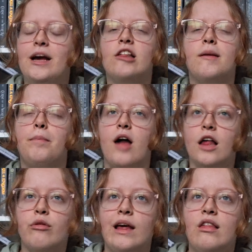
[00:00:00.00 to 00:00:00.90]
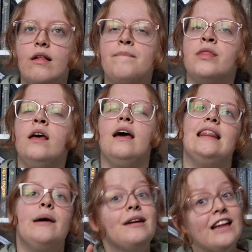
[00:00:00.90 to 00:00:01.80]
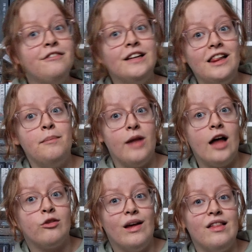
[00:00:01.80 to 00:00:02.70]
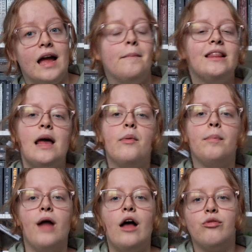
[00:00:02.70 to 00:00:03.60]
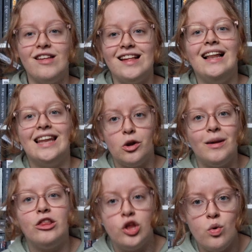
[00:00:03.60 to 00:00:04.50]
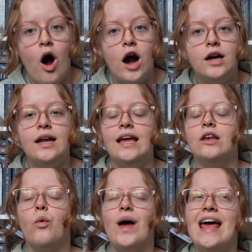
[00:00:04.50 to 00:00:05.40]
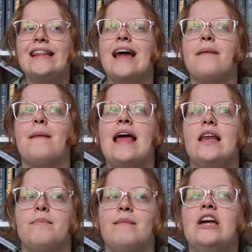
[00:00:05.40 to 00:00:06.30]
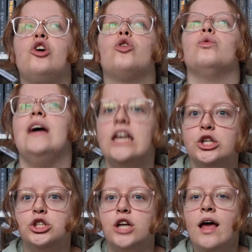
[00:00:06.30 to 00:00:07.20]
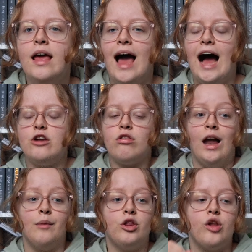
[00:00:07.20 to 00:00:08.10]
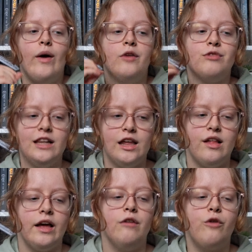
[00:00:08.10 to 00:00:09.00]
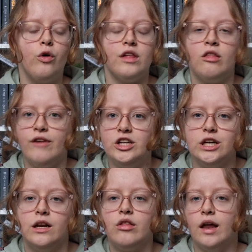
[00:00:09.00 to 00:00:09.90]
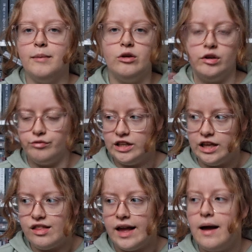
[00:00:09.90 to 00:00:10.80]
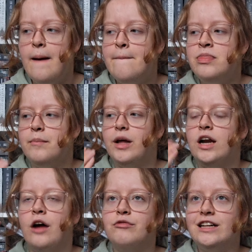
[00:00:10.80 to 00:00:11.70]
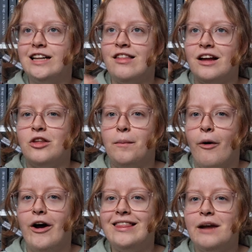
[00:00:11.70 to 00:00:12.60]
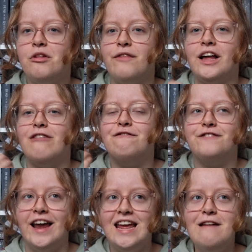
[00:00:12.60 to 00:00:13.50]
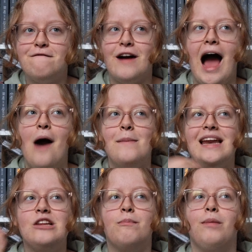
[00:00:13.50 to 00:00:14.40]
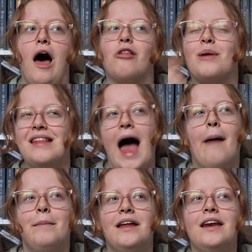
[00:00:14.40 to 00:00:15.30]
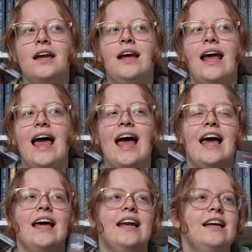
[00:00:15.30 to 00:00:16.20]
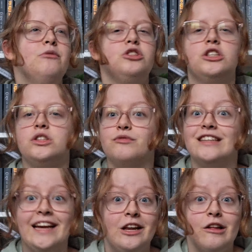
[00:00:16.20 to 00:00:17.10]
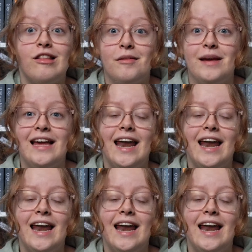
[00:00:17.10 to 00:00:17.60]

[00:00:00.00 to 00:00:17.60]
Because the plot twist, they were definitely plot twisting, but they were plot twisting a little bit too hard in a way that made me cringe. I just thought it was so unrealistic, and of course it's fiction, it's gonna be unrealistic, but unrealistic to the point that it was fucking funny for how many plot twists happened, and it was just ridiculous to me.